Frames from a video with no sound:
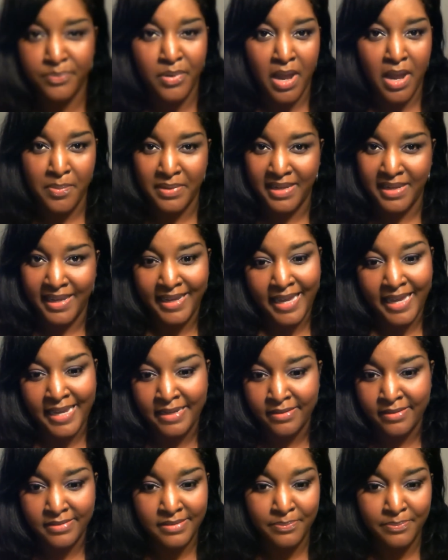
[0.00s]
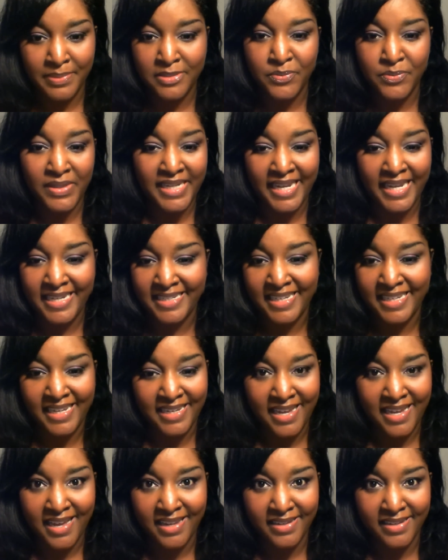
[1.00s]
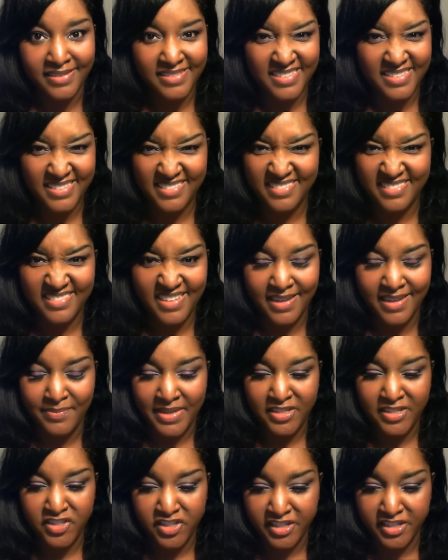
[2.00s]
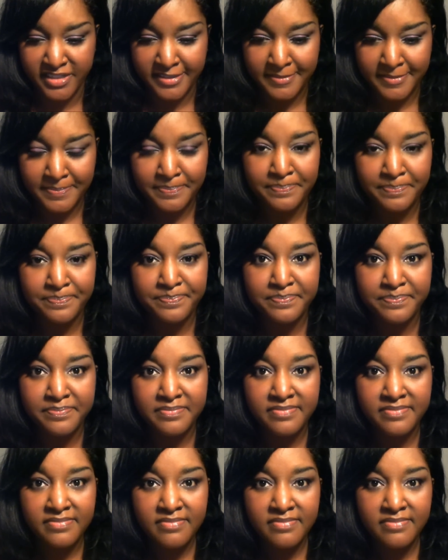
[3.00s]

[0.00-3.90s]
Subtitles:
Probably like between $8 and $10. I'm not sure.